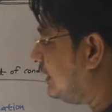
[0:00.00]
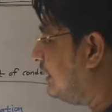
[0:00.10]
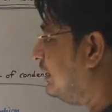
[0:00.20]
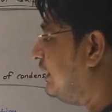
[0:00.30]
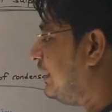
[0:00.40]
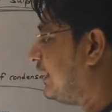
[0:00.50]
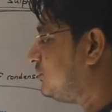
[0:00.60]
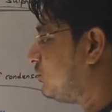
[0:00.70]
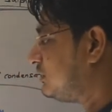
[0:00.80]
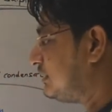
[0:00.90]
the
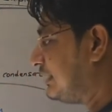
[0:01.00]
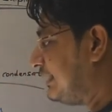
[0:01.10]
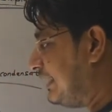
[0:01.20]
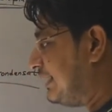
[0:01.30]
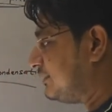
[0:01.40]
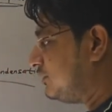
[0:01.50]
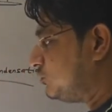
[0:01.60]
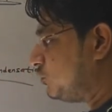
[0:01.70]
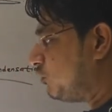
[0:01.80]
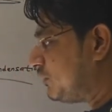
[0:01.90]
exhaust gas,
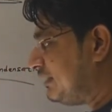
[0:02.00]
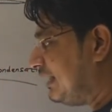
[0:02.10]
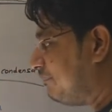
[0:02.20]
so what will